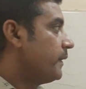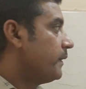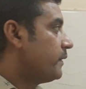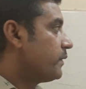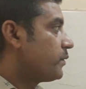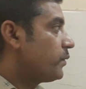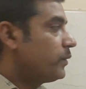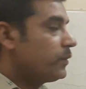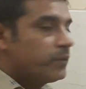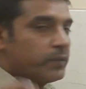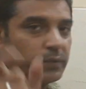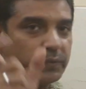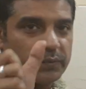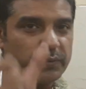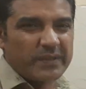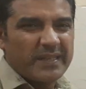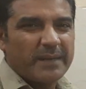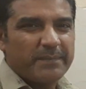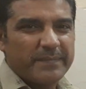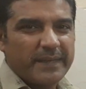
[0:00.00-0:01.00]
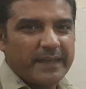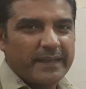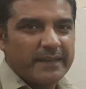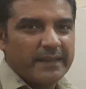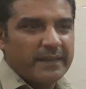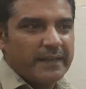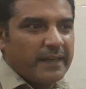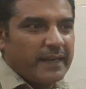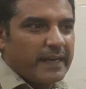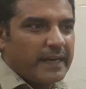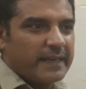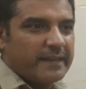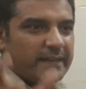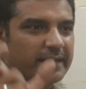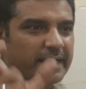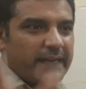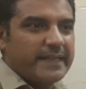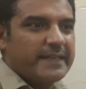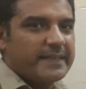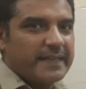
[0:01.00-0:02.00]
So to do something at the
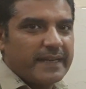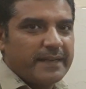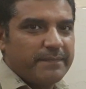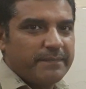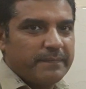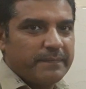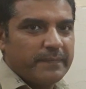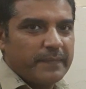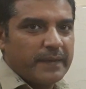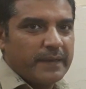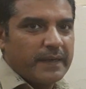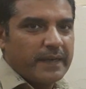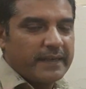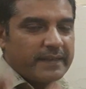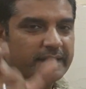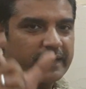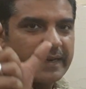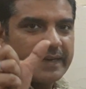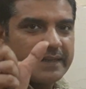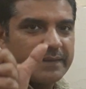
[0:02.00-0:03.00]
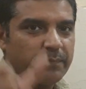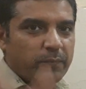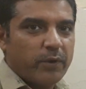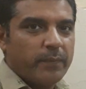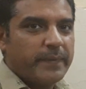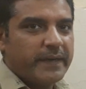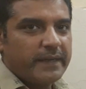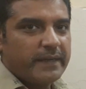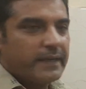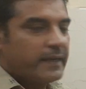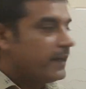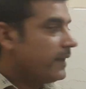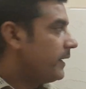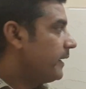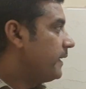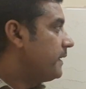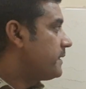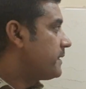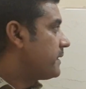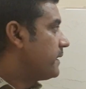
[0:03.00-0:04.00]
right time, at the right moment
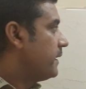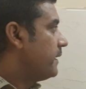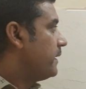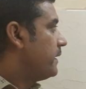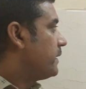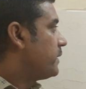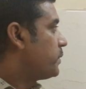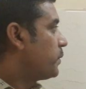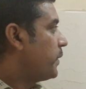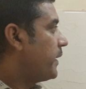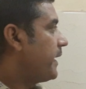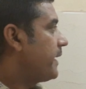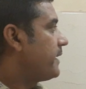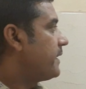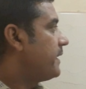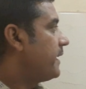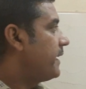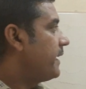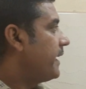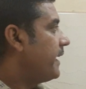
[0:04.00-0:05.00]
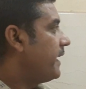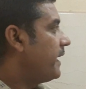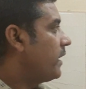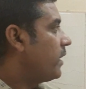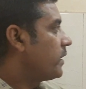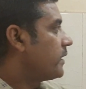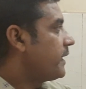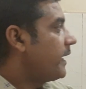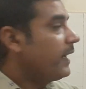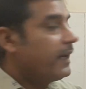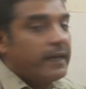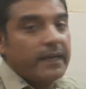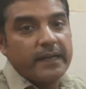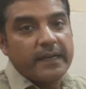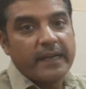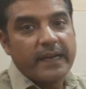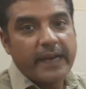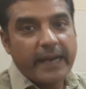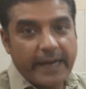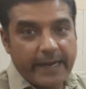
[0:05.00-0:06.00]
is to hit the nail on the
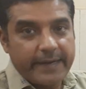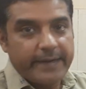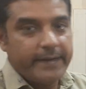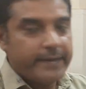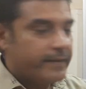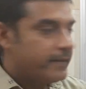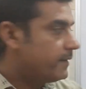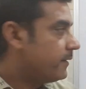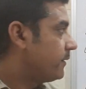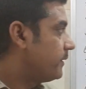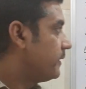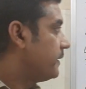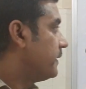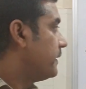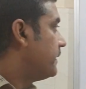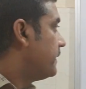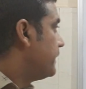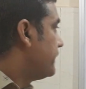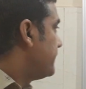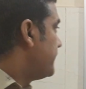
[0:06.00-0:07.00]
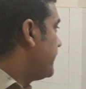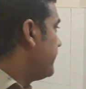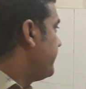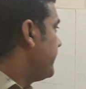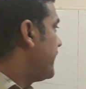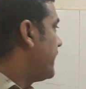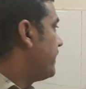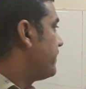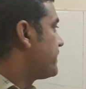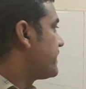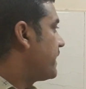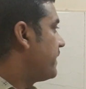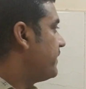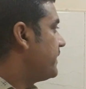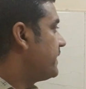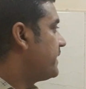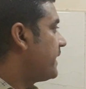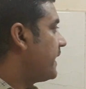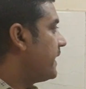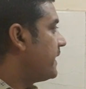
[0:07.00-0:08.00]
head. Then we have
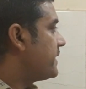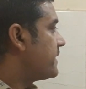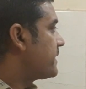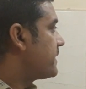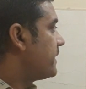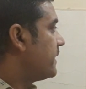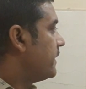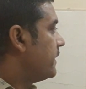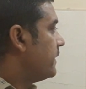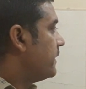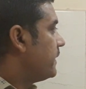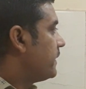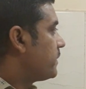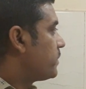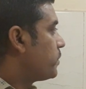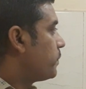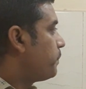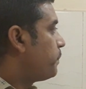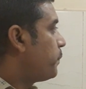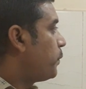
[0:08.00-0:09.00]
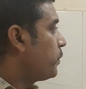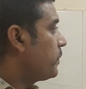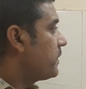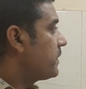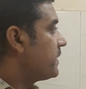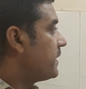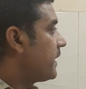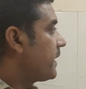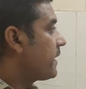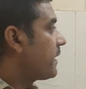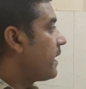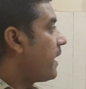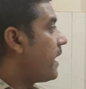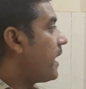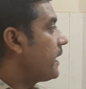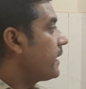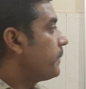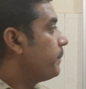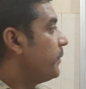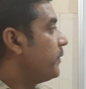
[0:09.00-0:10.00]
seventh as to put the
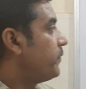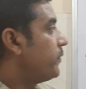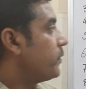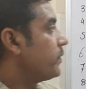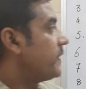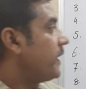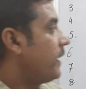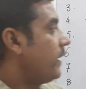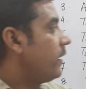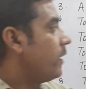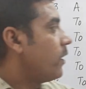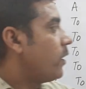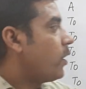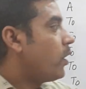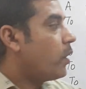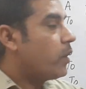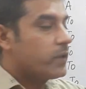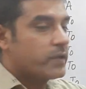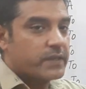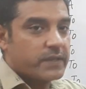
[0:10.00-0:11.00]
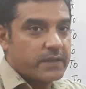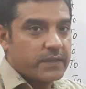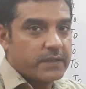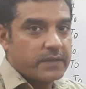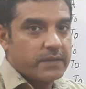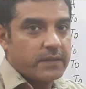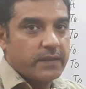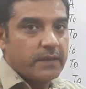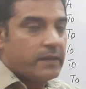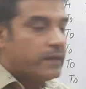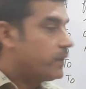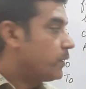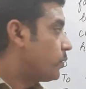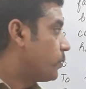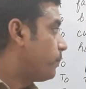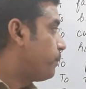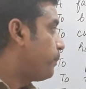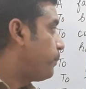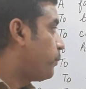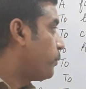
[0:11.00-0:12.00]
cart before the horse.
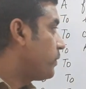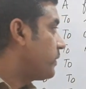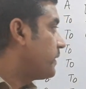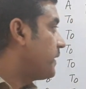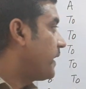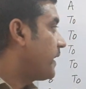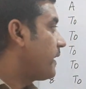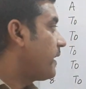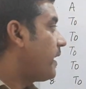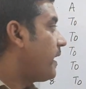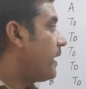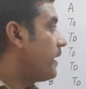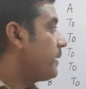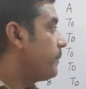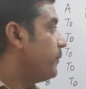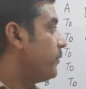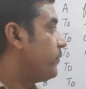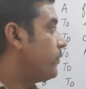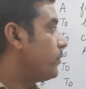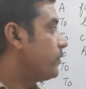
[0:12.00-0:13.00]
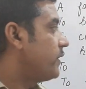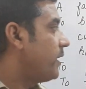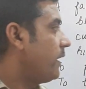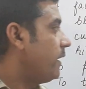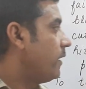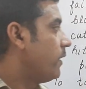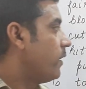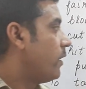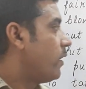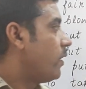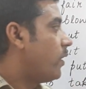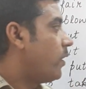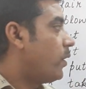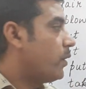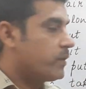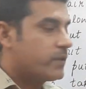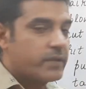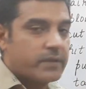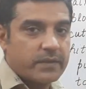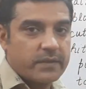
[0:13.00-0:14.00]
To put the cart before the
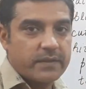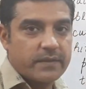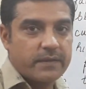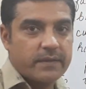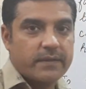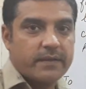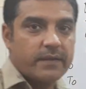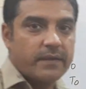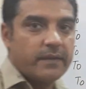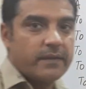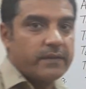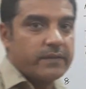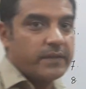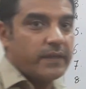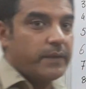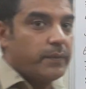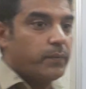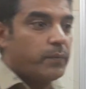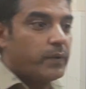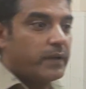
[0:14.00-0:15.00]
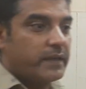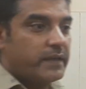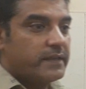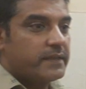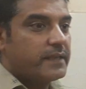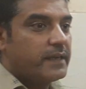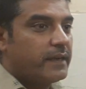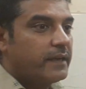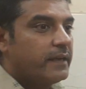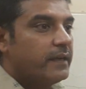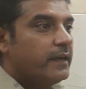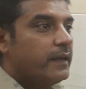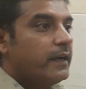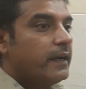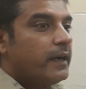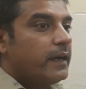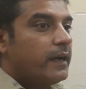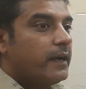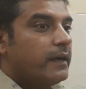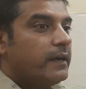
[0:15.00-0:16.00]
horse. See, what is the
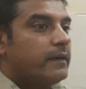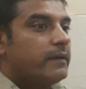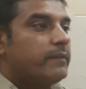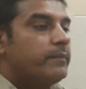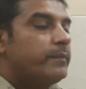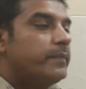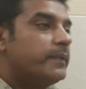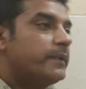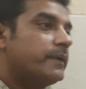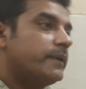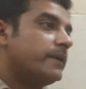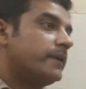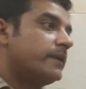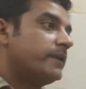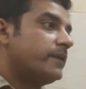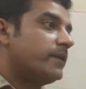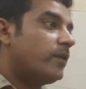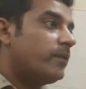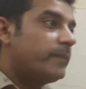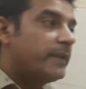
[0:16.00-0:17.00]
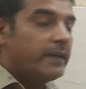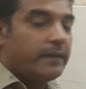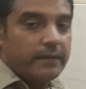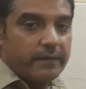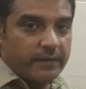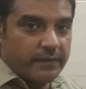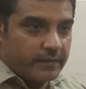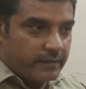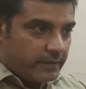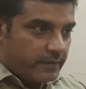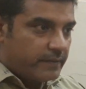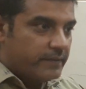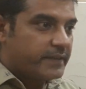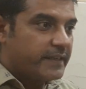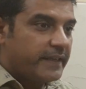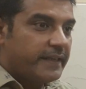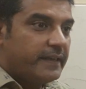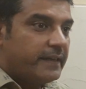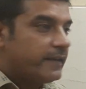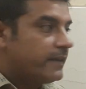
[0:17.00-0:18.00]
normal
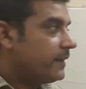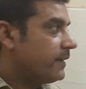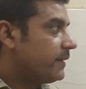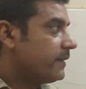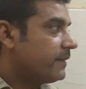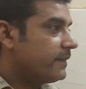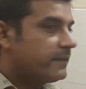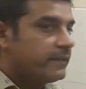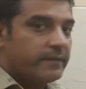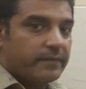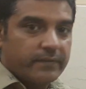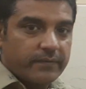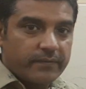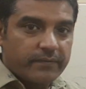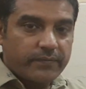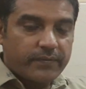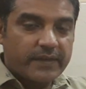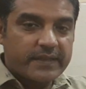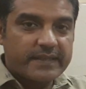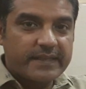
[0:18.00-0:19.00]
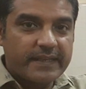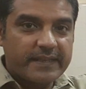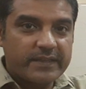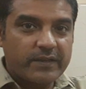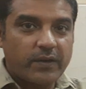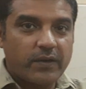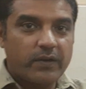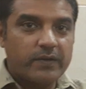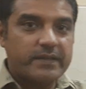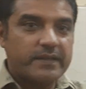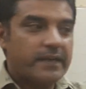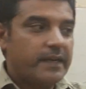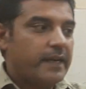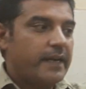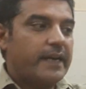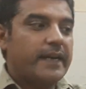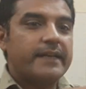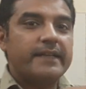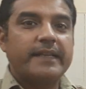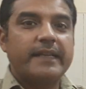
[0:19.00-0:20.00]
scene? First there is a horse
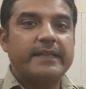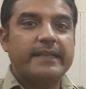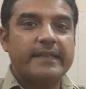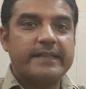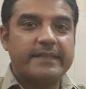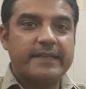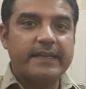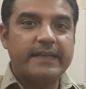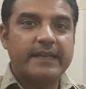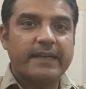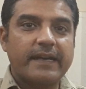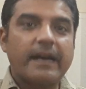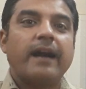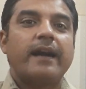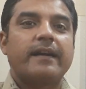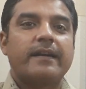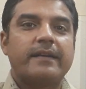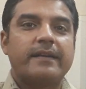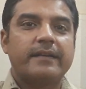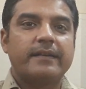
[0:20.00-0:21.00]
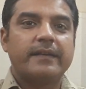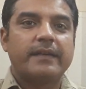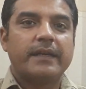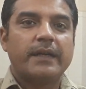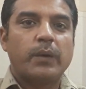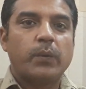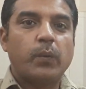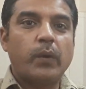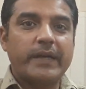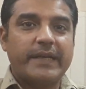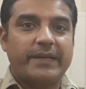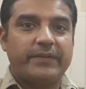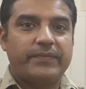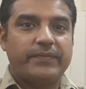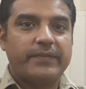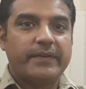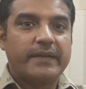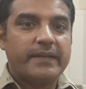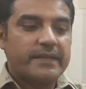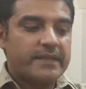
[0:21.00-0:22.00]
and then there is a cart. What
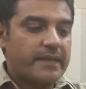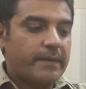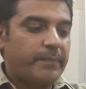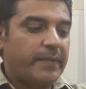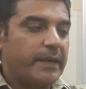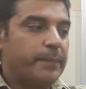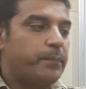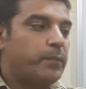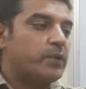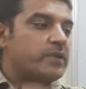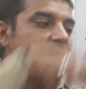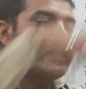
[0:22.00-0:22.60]
if somebody puts